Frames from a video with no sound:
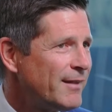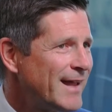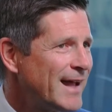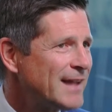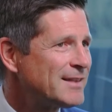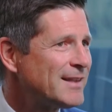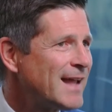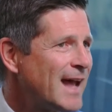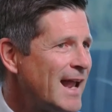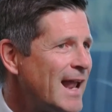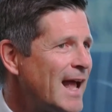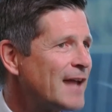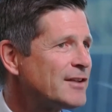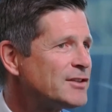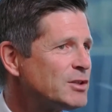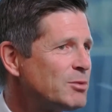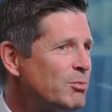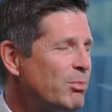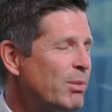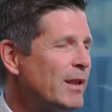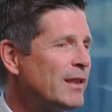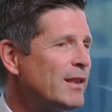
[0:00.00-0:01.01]
that
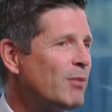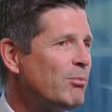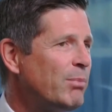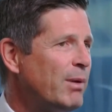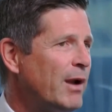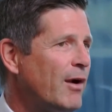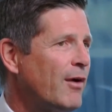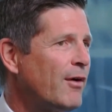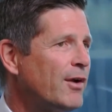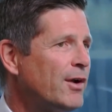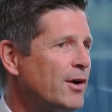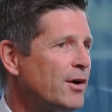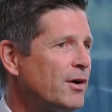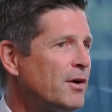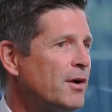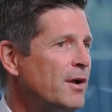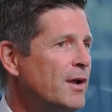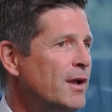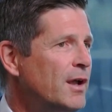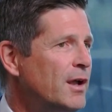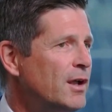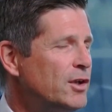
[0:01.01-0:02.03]
hasn't been the barrier
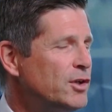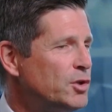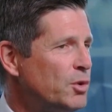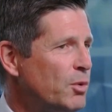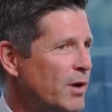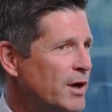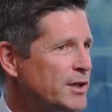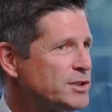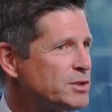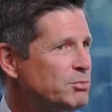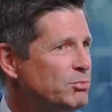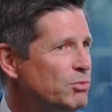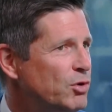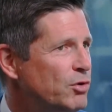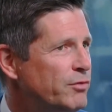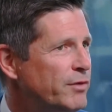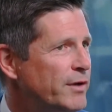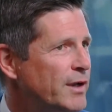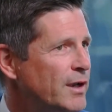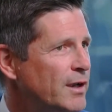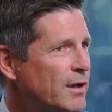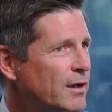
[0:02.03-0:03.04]
to us
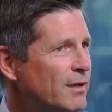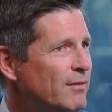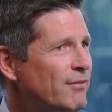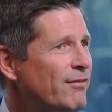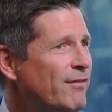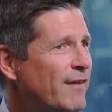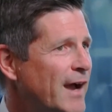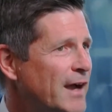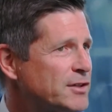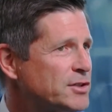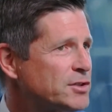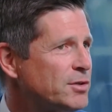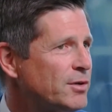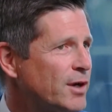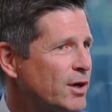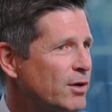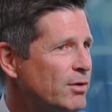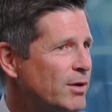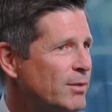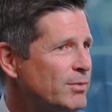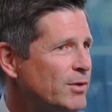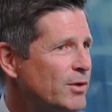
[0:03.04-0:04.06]
moving faster in
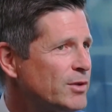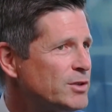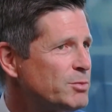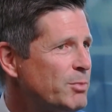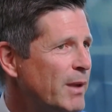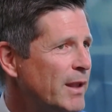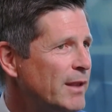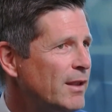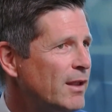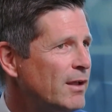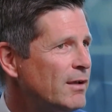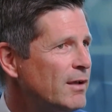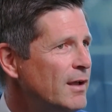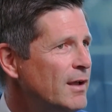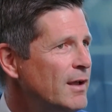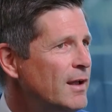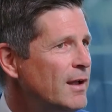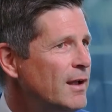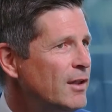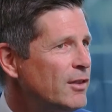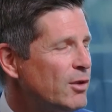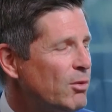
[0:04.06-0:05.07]
crypto. It's been the
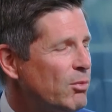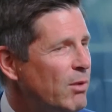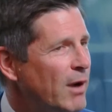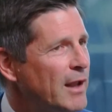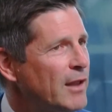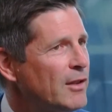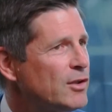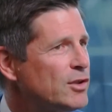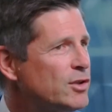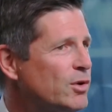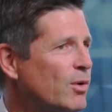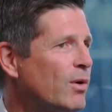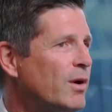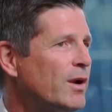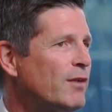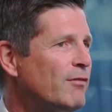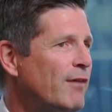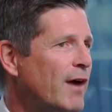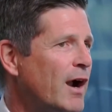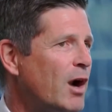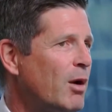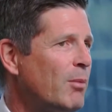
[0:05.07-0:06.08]
regulatory
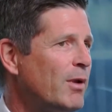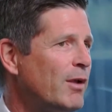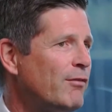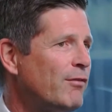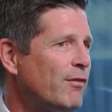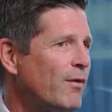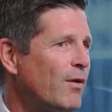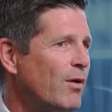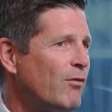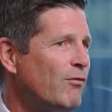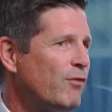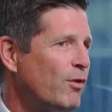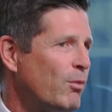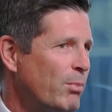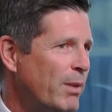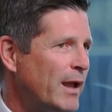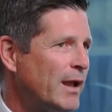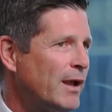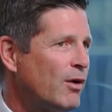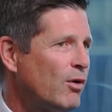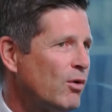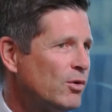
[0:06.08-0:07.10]
environment for
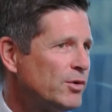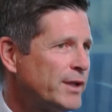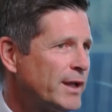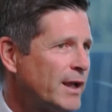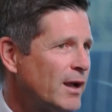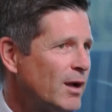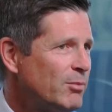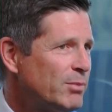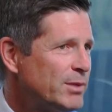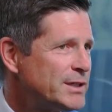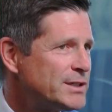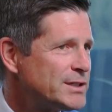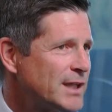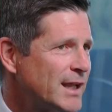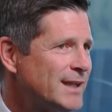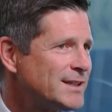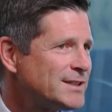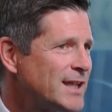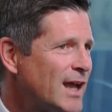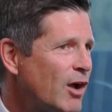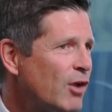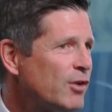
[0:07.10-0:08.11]
bank holding companies that
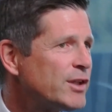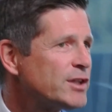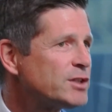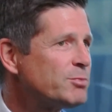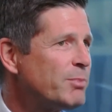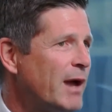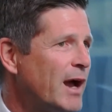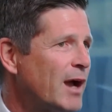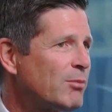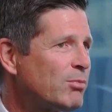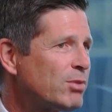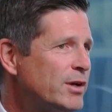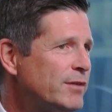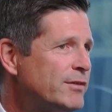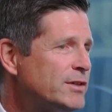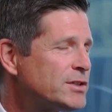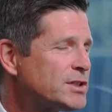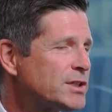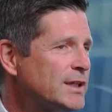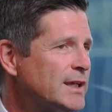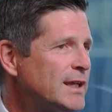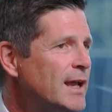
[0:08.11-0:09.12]
has held us back
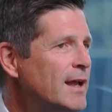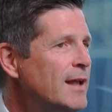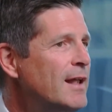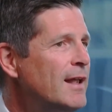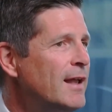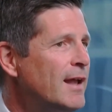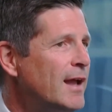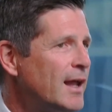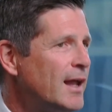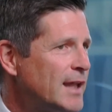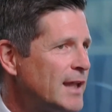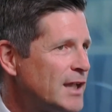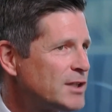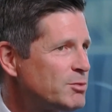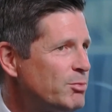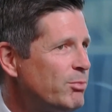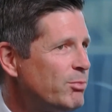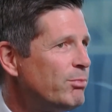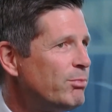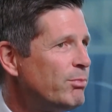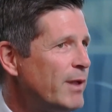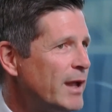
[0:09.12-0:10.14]
previously, and
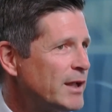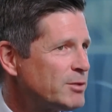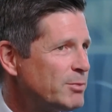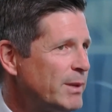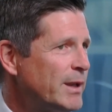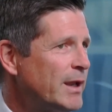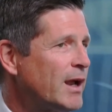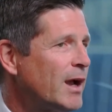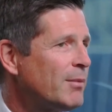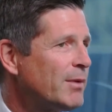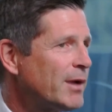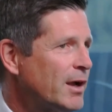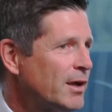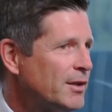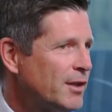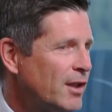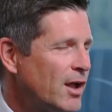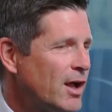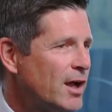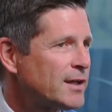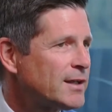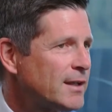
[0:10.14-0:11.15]
that's becoming unlocked.